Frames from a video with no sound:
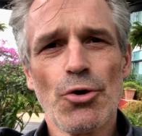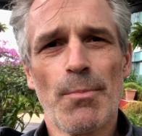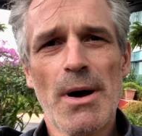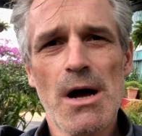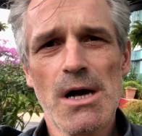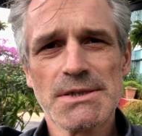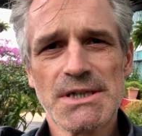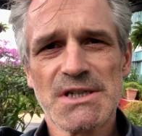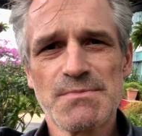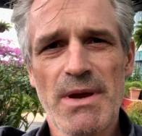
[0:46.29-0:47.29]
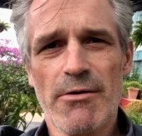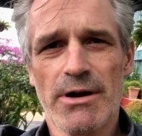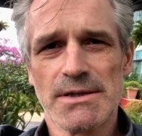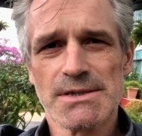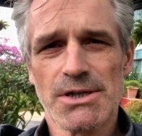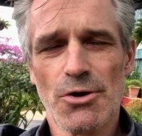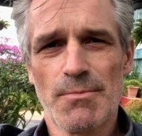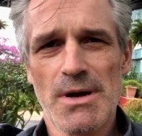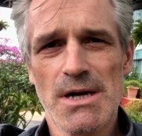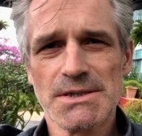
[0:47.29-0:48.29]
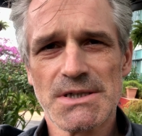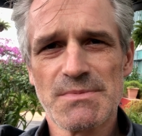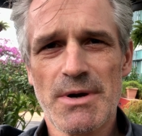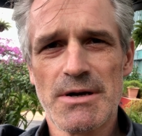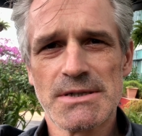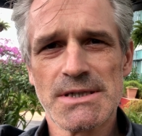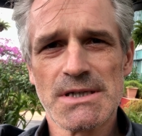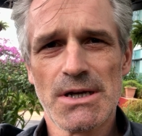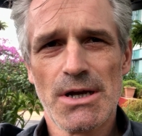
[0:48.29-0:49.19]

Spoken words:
past experience, and your past experience is